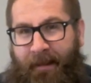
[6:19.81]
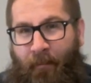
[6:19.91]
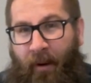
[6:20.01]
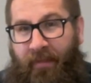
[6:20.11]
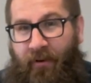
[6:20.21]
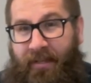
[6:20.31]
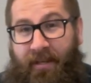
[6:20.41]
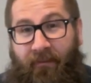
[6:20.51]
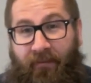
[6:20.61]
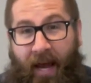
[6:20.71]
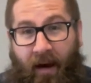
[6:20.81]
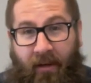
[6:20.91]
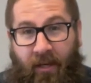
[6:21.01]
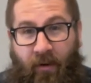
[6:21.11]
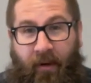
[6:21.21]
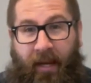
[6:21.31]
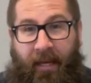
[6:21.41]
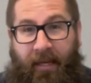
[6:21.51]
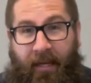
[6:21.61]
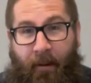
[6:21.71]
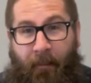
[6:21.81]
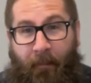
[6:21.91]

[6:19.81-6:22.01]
but there is a value in